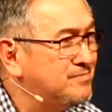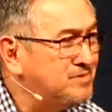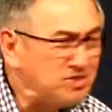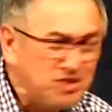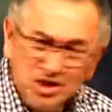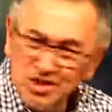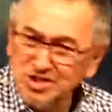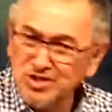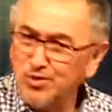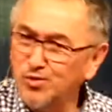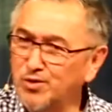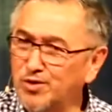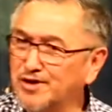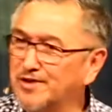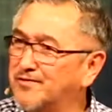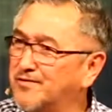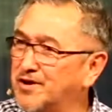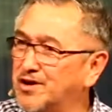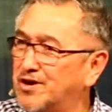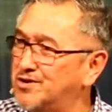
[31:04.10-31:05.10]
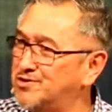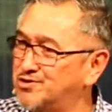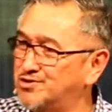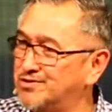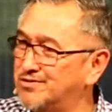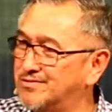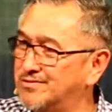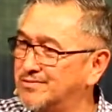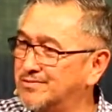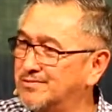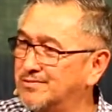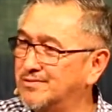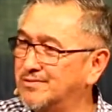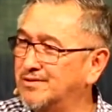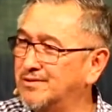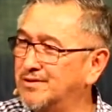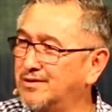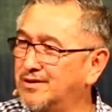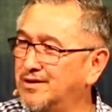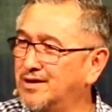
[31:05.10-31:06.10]
Just a word of words.
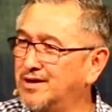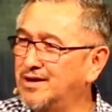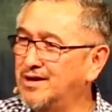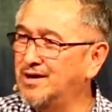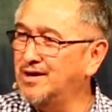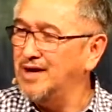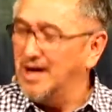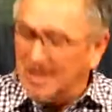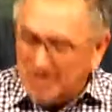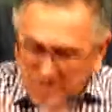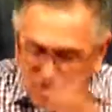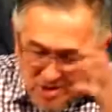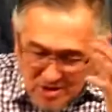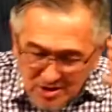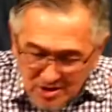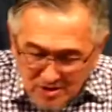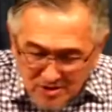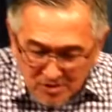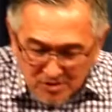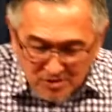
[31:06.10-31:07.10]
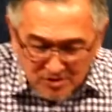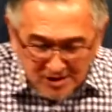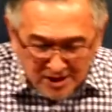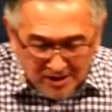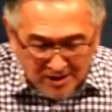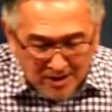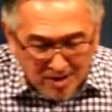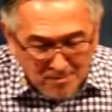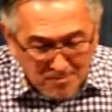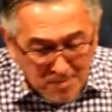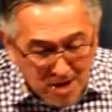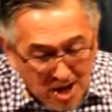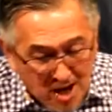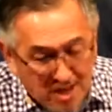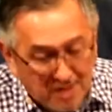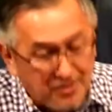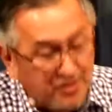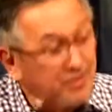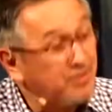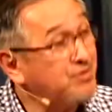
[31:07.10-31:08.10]
And to you that are
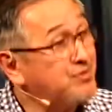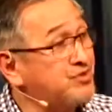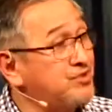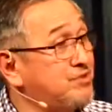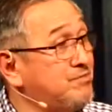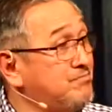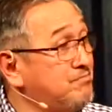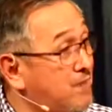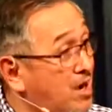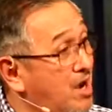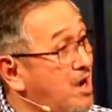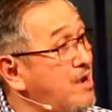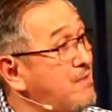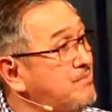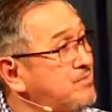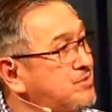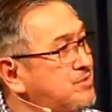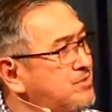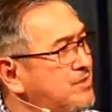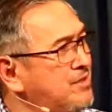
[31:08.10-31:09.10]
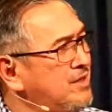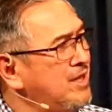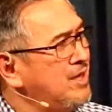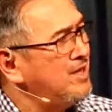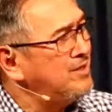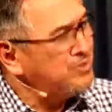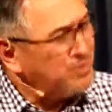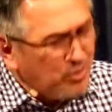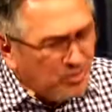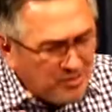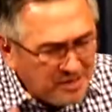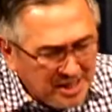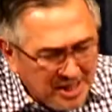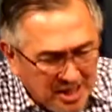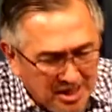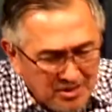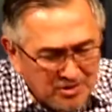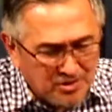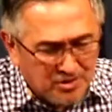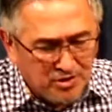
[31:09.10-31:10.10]
mothers, moms, don't
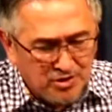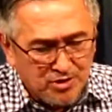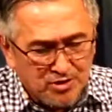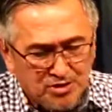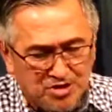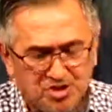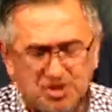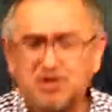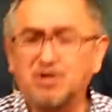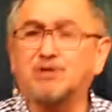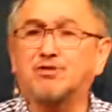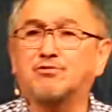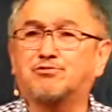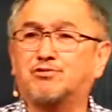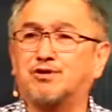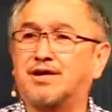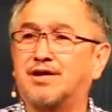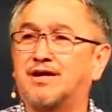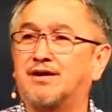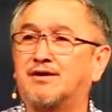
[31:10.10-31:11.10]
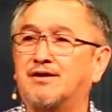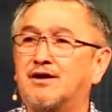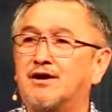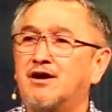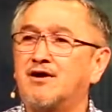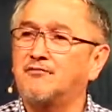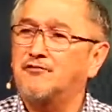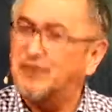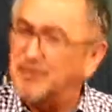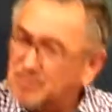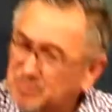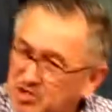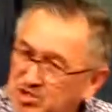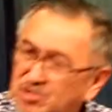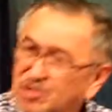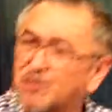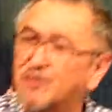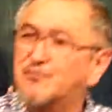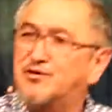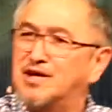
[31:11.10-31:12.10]
hinder your children from
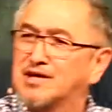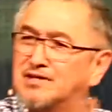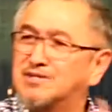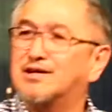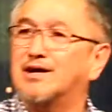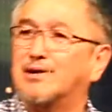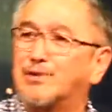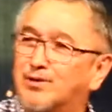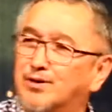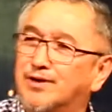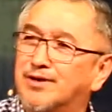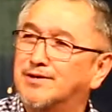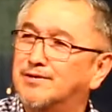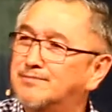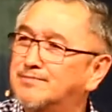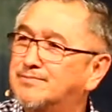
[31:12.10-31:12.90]
serving the Lord.